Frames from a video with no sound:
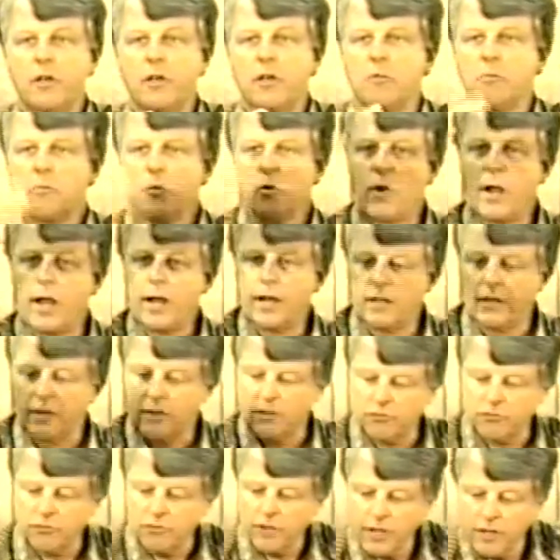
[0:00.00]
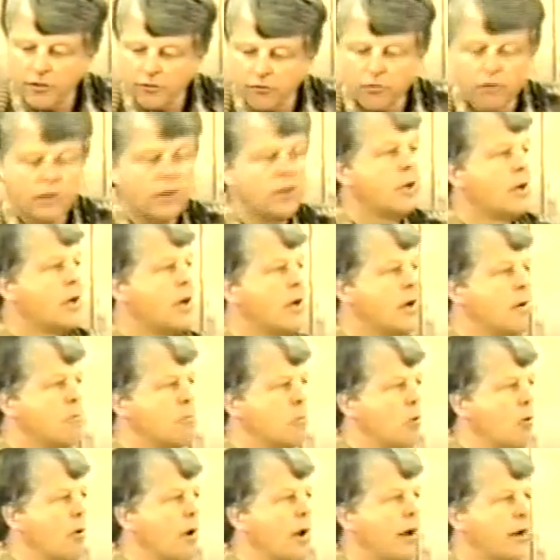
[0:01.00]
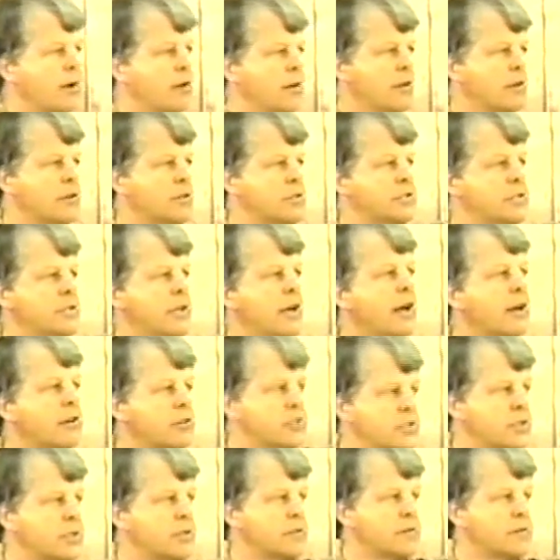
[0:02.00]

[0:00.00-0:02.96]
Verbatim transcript: Miraculous entry, miraculous exit.